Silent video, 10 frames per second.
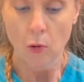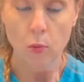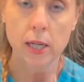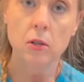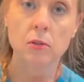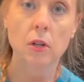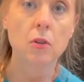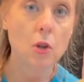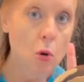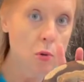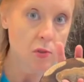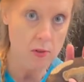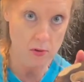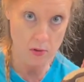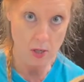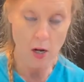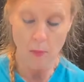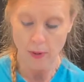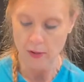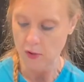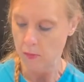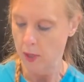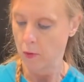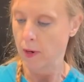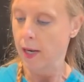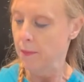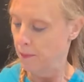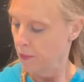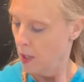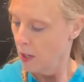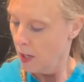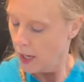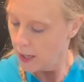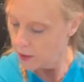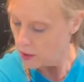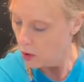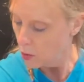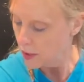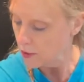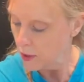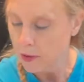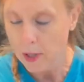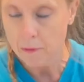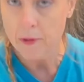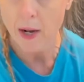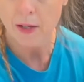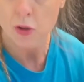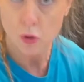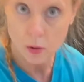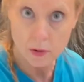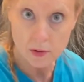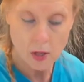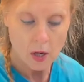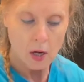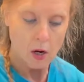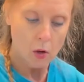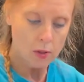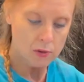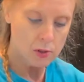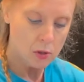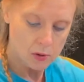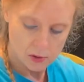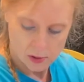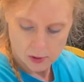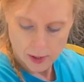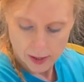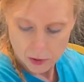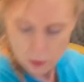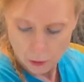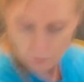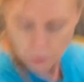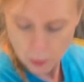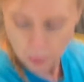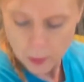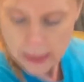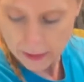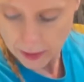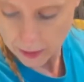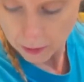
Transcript: we use our noses to help us smell, right? And Otis does have nostrils. Otis uses his nostril for breathing,